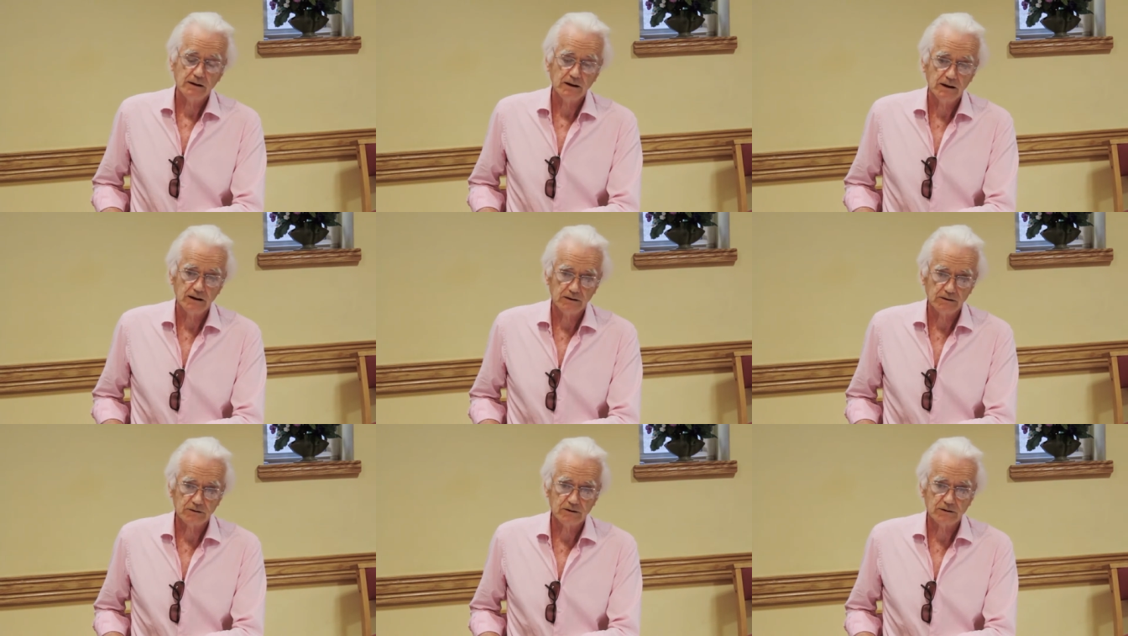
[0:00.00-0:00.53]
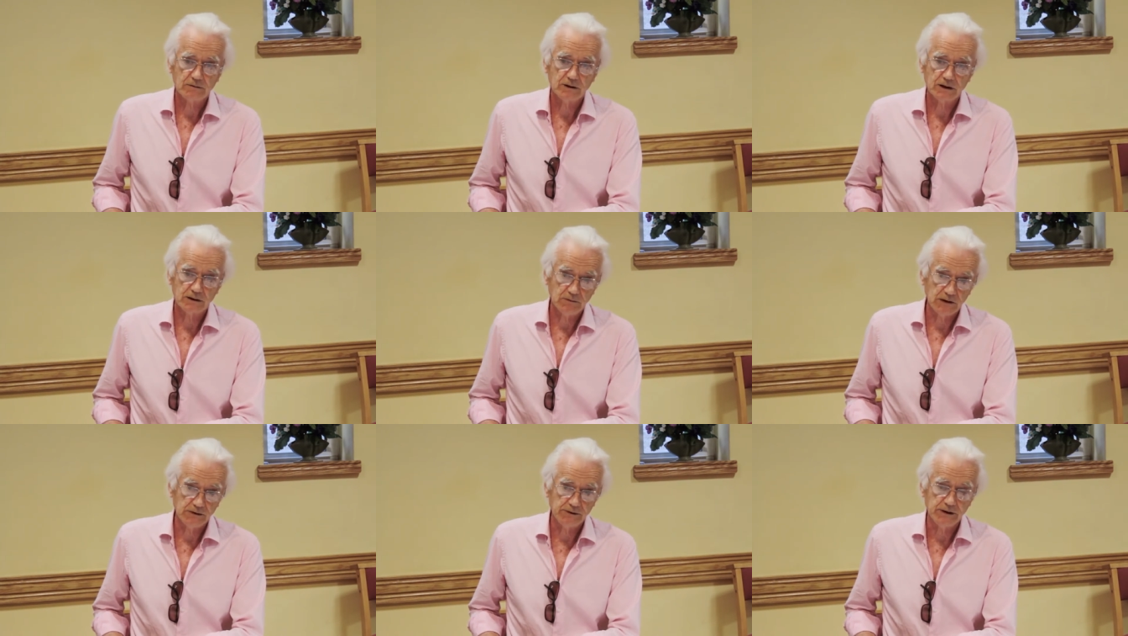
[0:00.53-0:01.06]

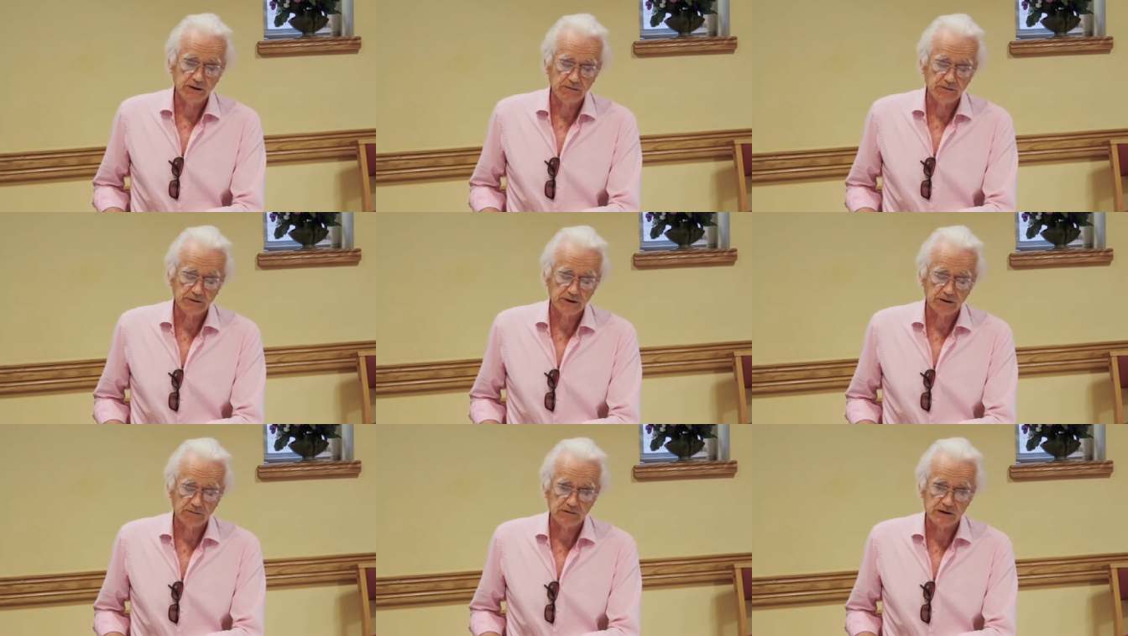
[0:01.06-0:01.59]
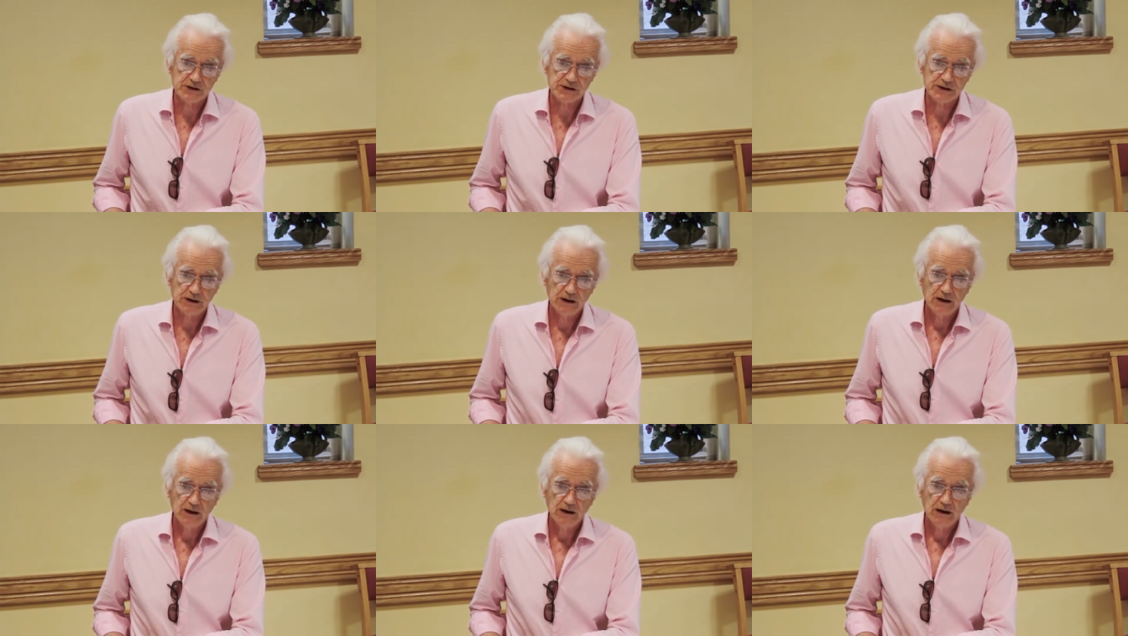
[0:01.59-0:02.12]
quite a well-known
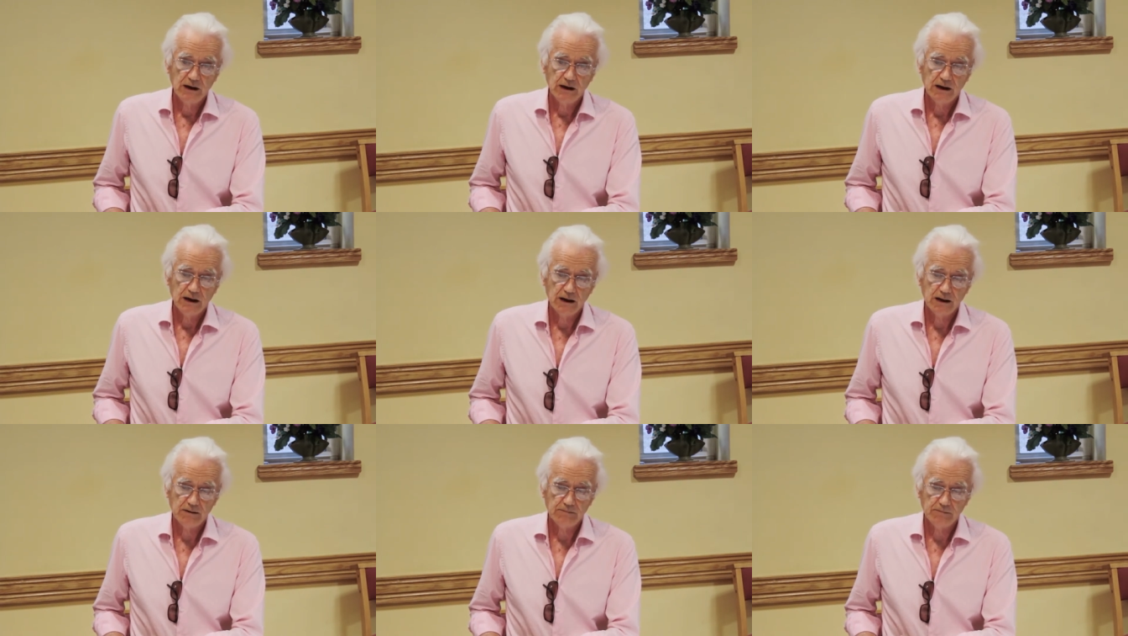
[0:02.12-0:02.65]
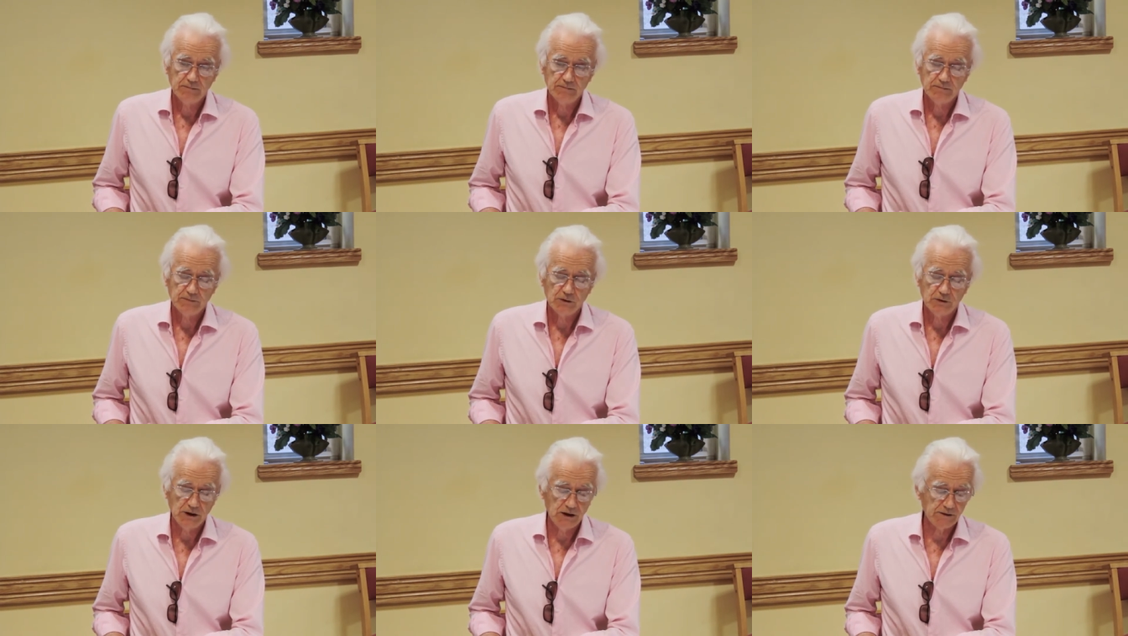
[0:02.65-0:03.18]
novelist,
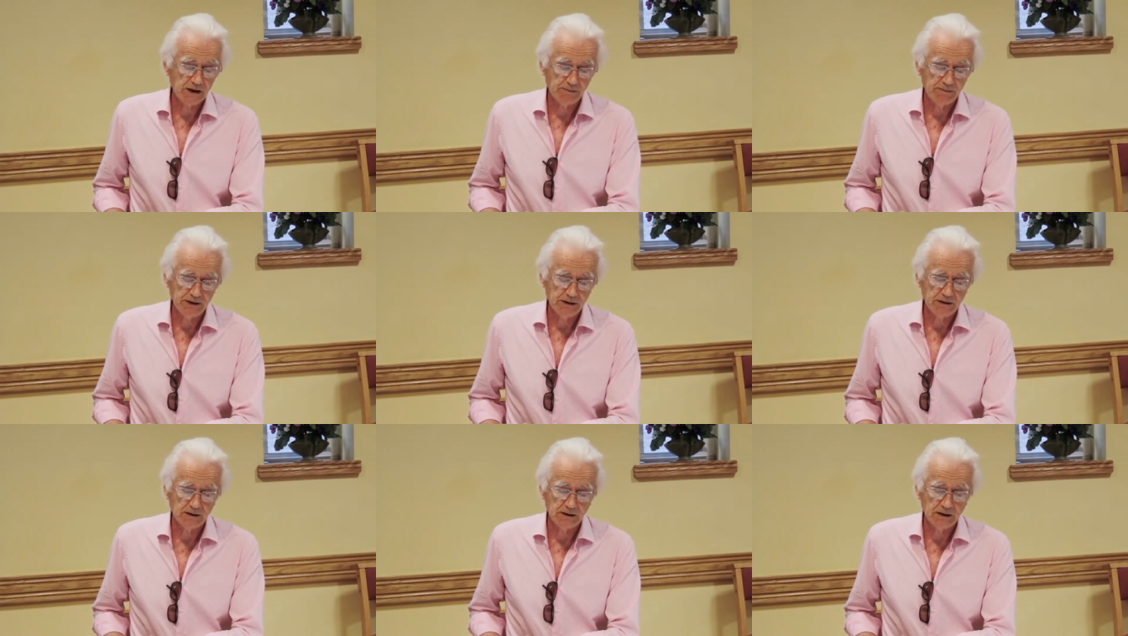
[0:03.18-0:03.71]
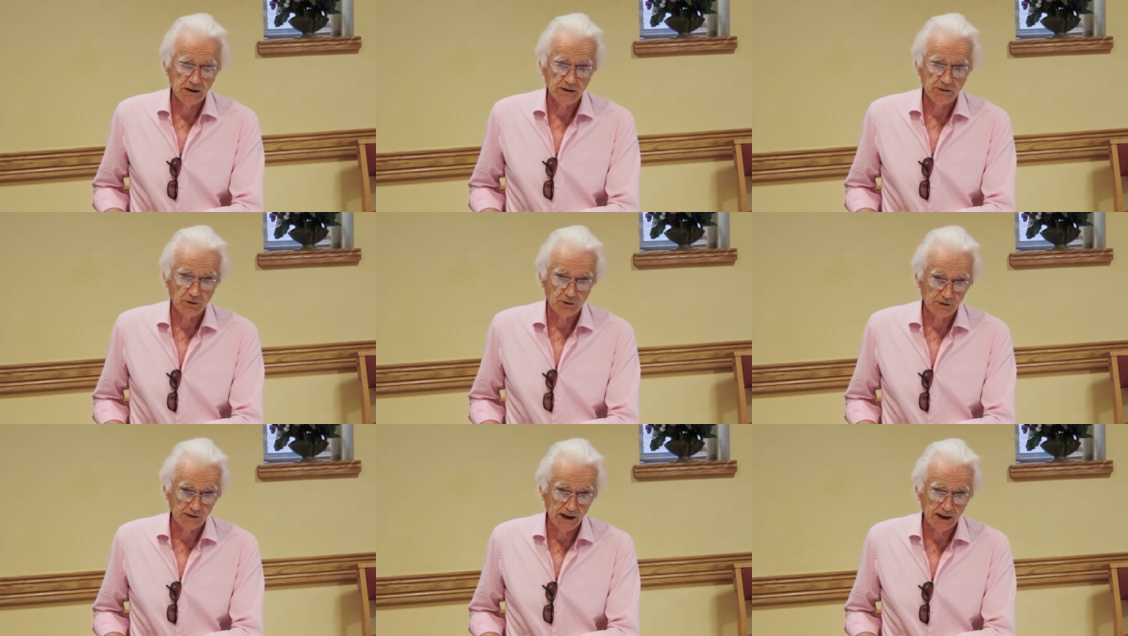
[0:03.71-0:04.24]
who lived up in
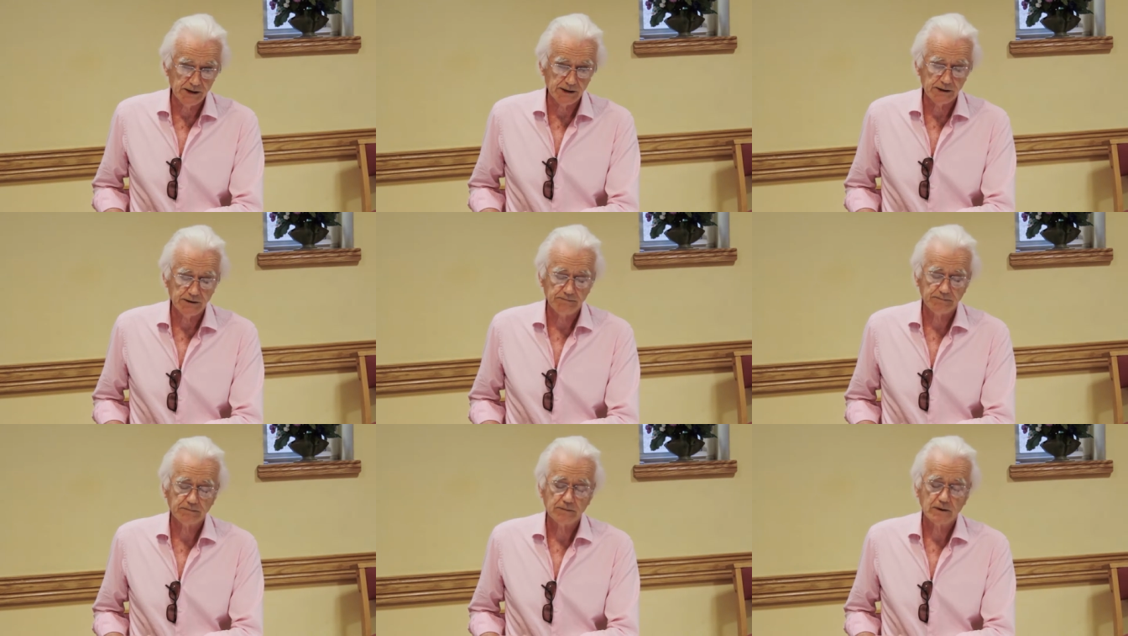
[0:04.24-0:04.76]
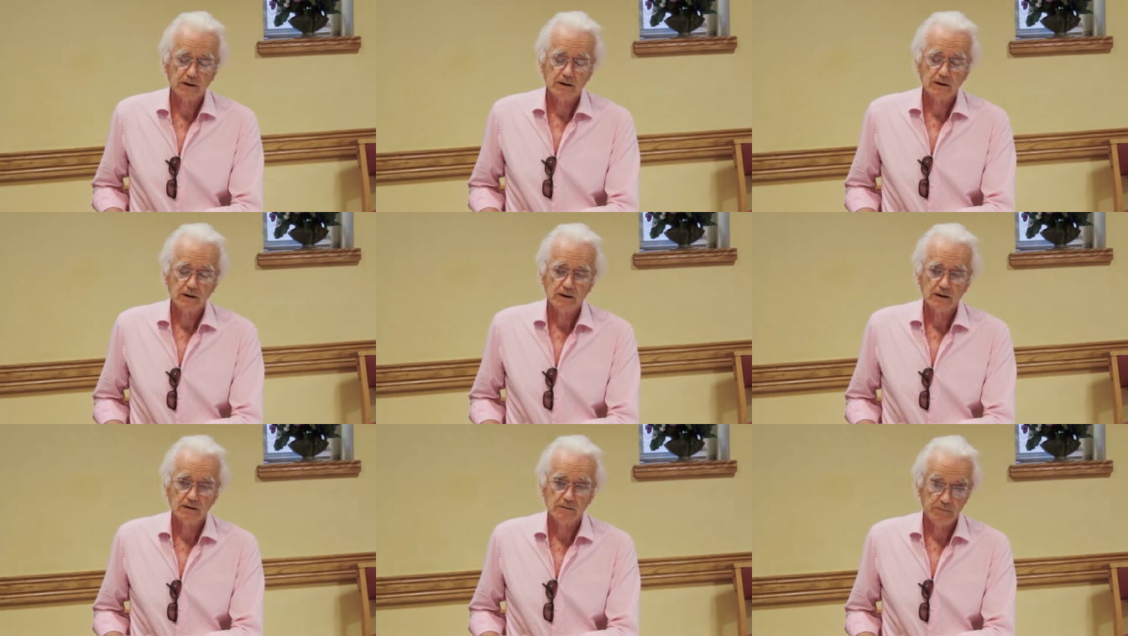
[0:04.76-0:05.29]
North London,
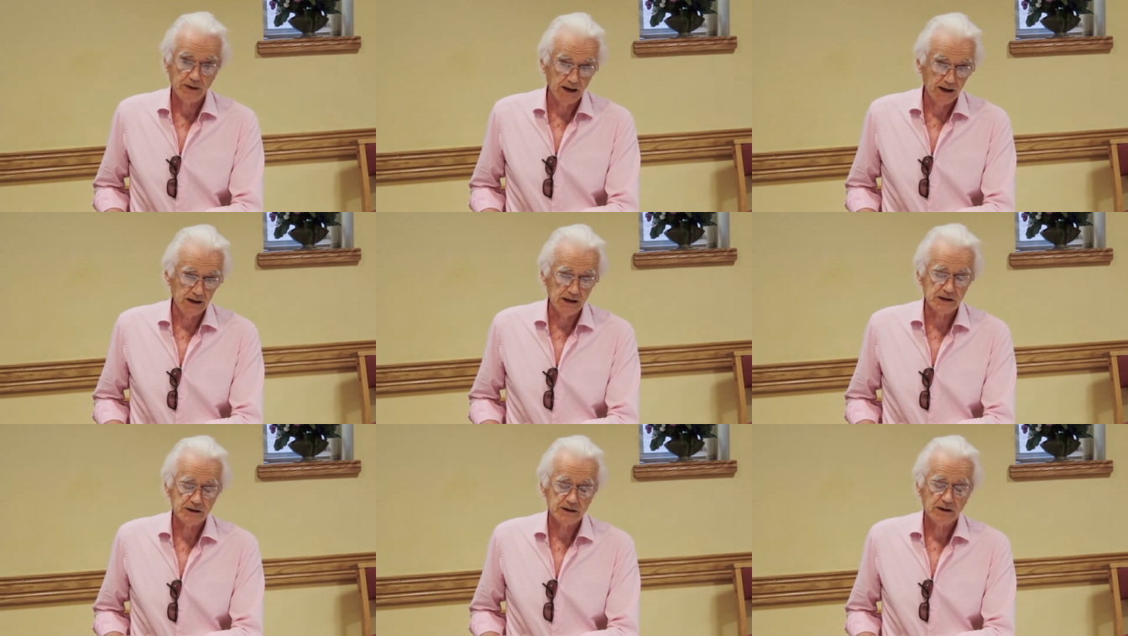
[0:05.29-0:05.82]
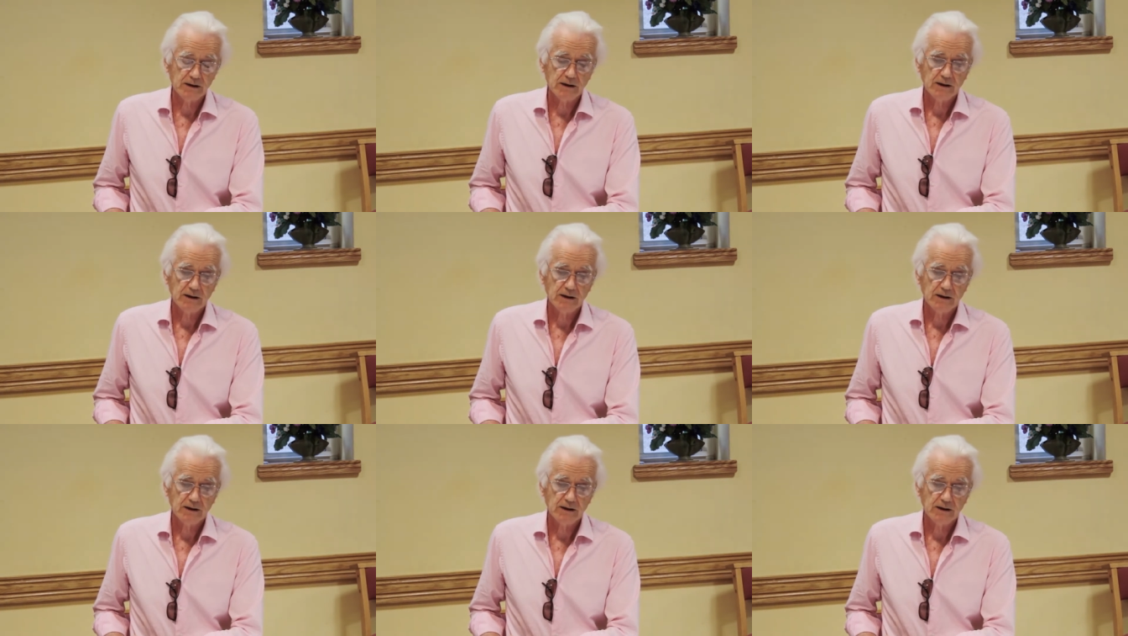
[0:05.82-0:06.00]
at Barnet.